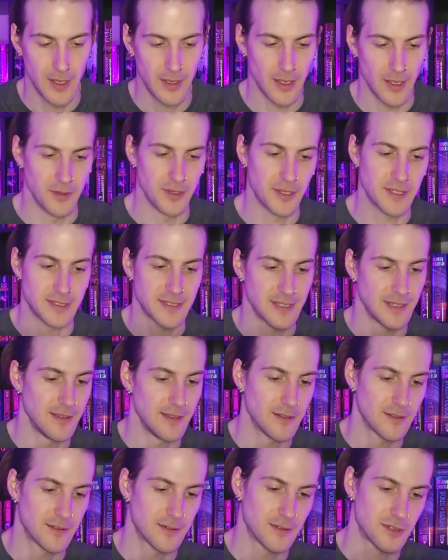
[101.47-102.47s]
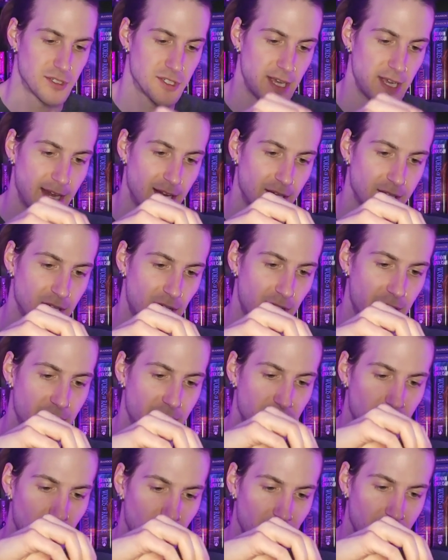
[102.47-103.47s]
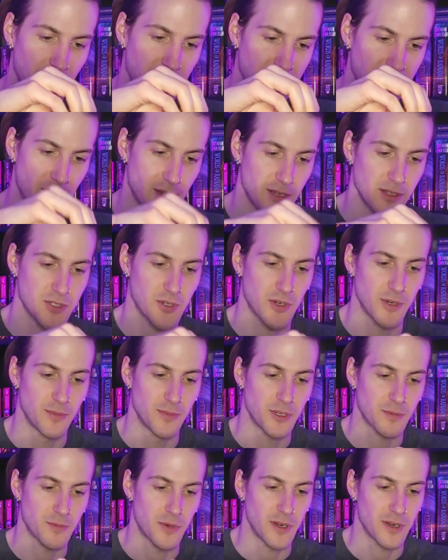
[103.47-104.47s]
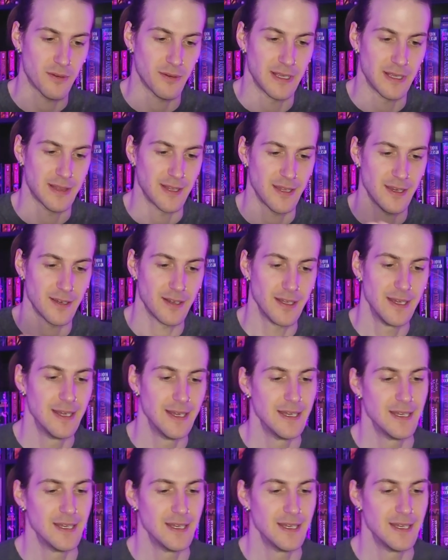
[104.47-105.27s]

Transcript: And you can see, shout out Talking Story, my Talking Story bookmark right there.